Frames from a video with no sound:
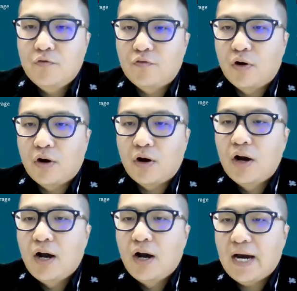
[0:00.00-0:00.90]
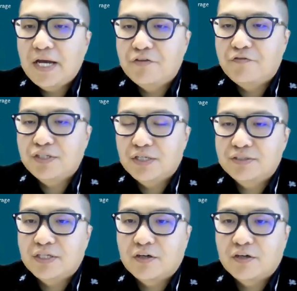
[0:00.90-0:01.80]
for
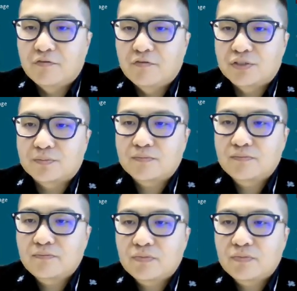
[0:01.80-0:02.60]
high-efficiency conversion.